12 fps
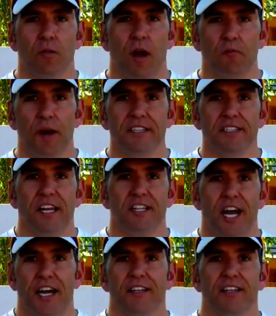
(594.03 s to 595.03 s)
a race day
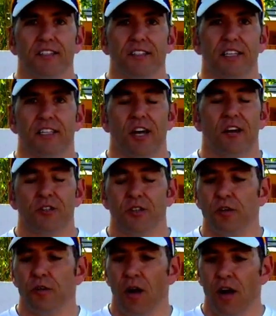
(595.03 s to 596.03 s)
checklist that tells
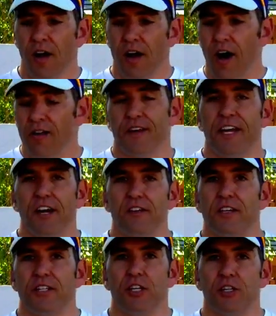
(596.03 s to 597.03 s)
you all the gear
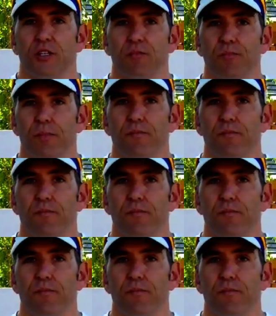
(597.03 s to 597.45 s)
that you should